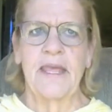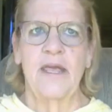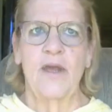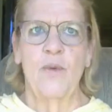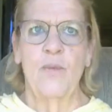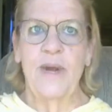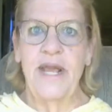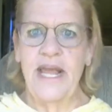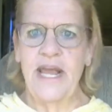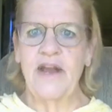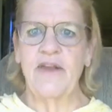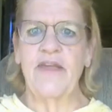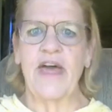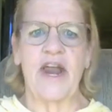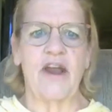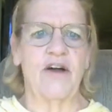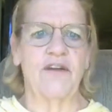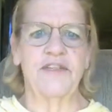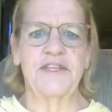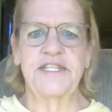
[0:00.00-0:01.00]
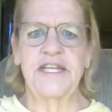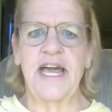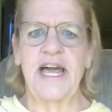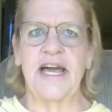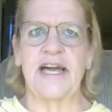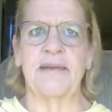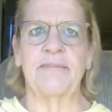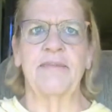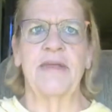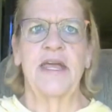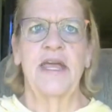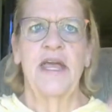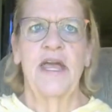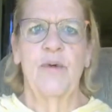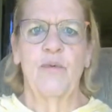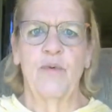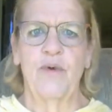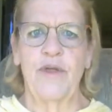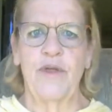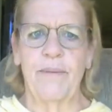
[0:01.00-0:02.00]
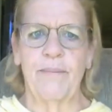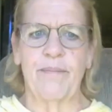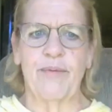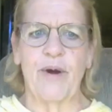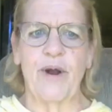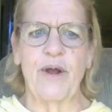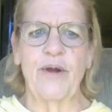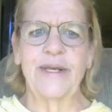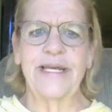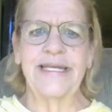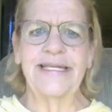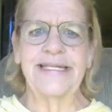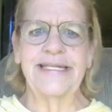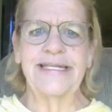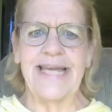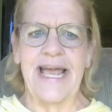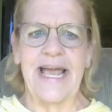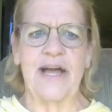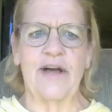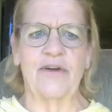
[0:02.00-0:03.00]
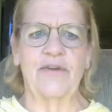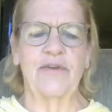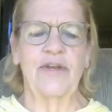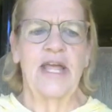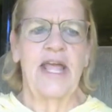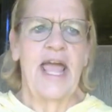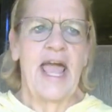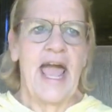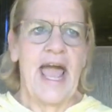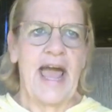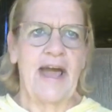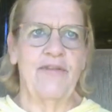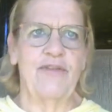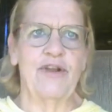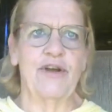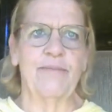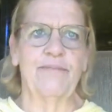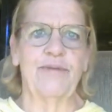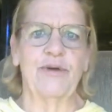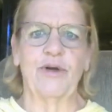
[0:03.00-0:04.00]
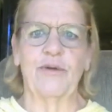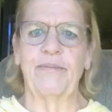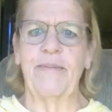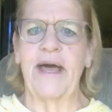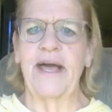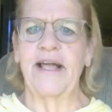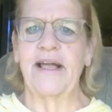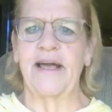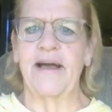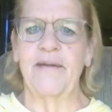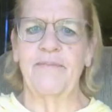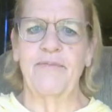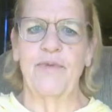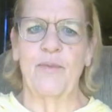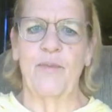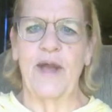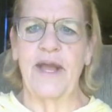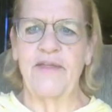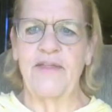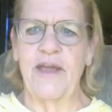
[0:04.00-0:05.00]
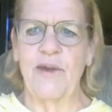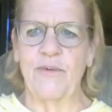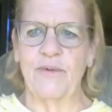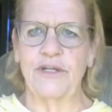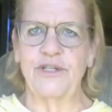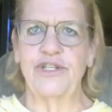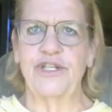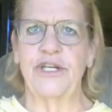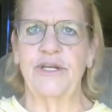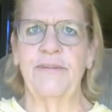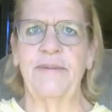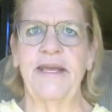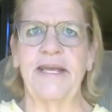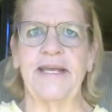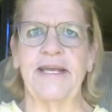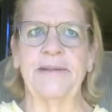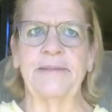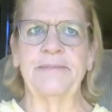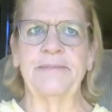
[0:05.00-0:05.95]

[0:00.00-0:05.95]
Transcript: We hear that all the time, where they're broken down and they're built back up the way they want you to be.